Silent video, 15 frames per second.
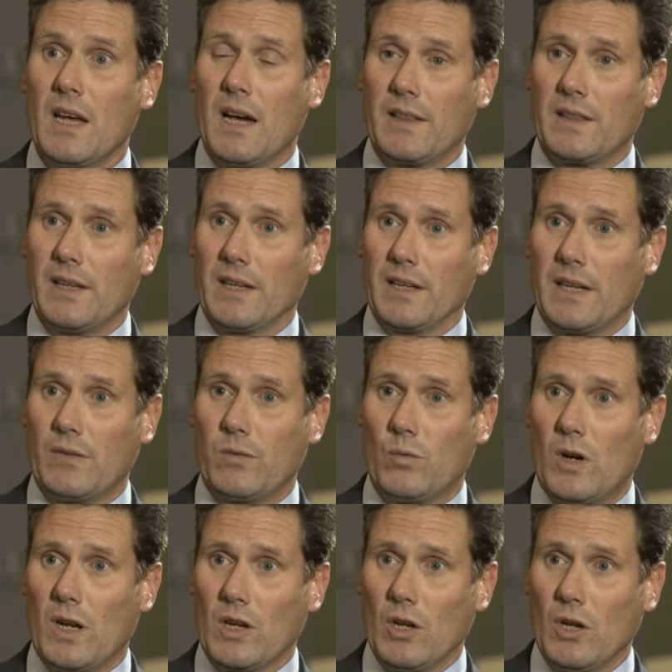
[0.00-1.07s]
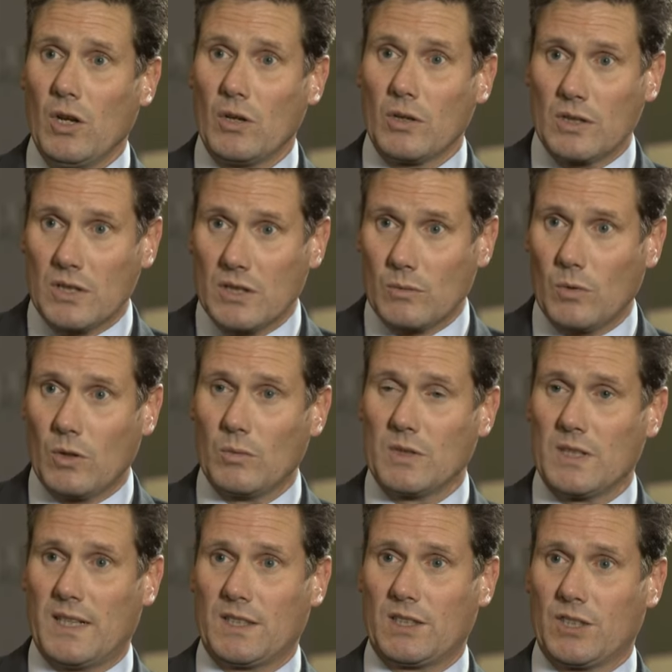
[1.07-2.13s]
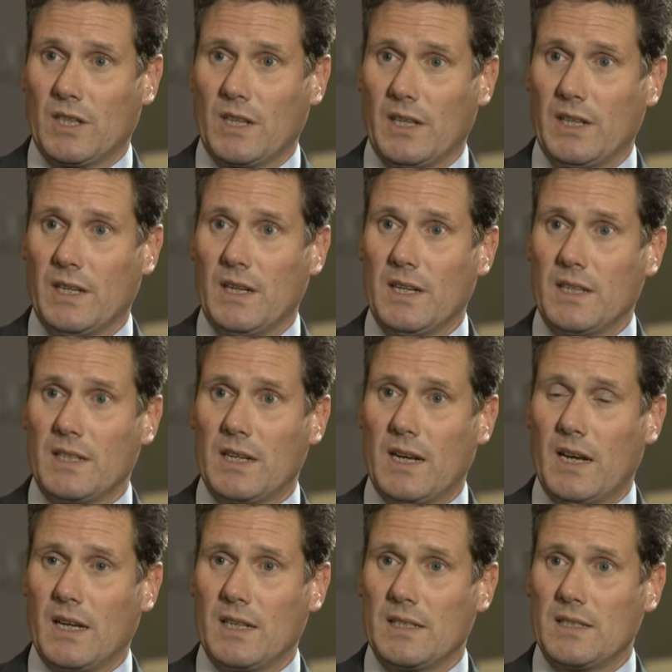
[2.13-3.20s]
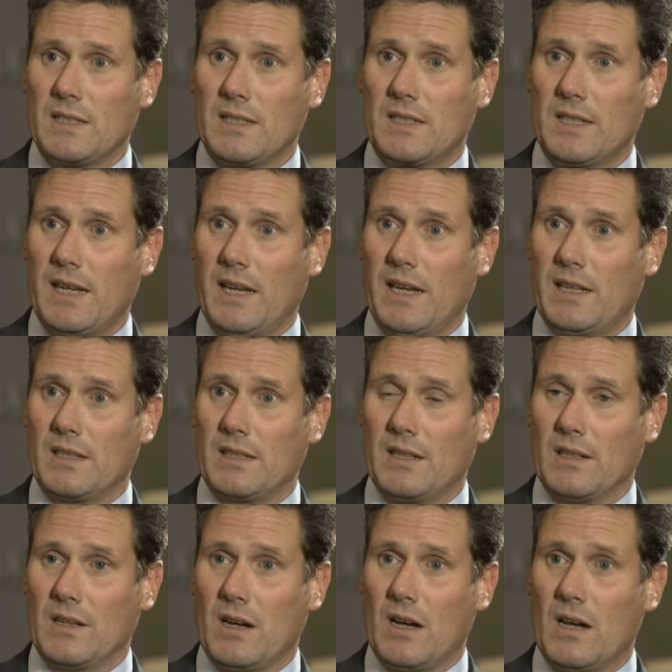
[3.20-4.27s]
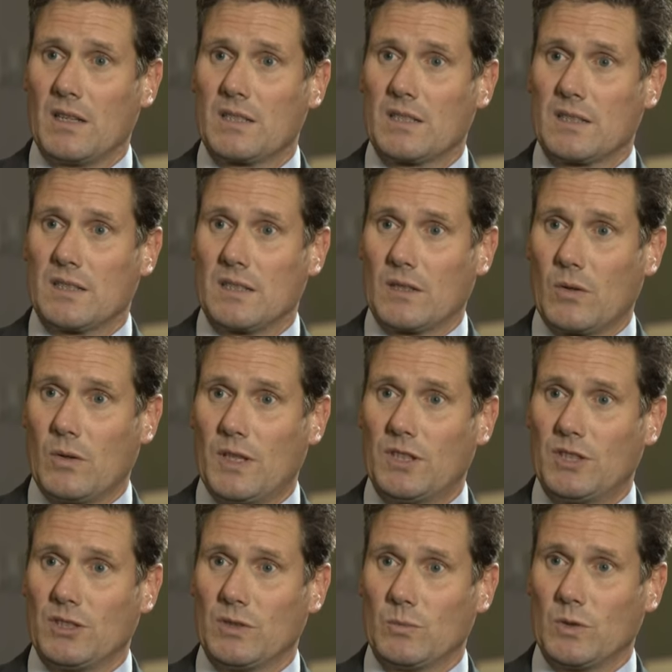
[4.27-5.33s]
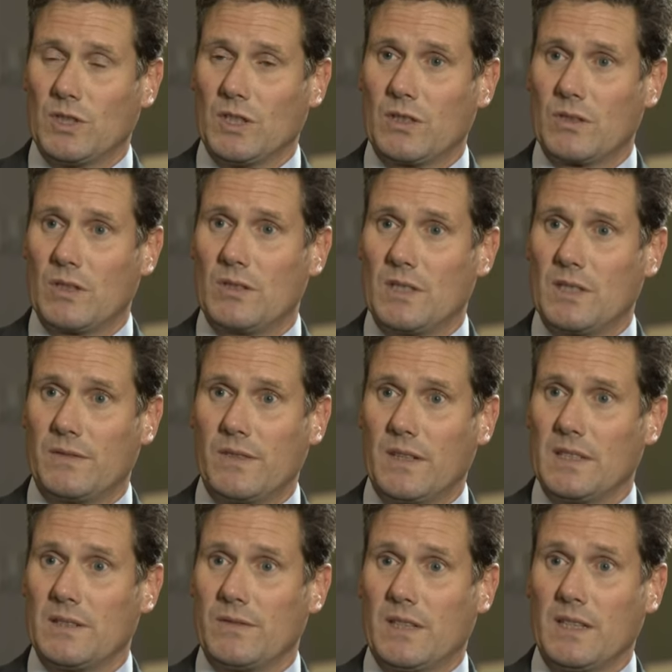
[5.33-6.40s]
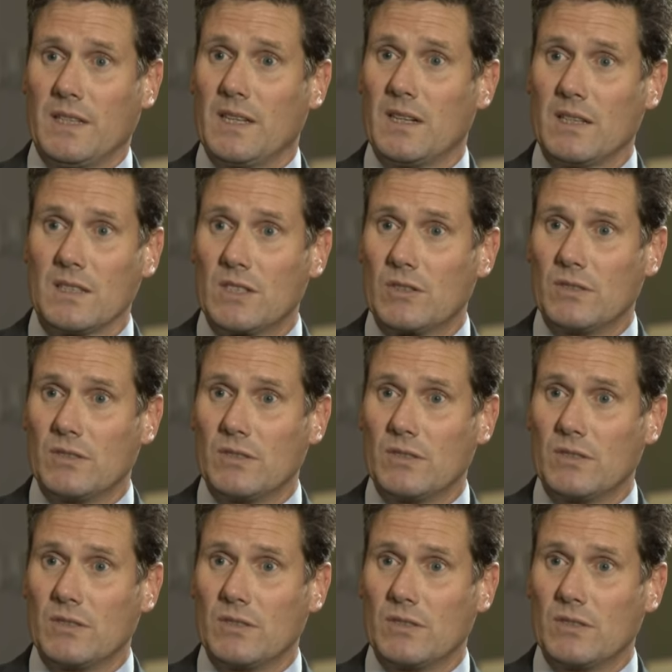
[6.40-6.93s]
I think if one looks at what was actually said and asks the question, was it grossly offensive? I think the answer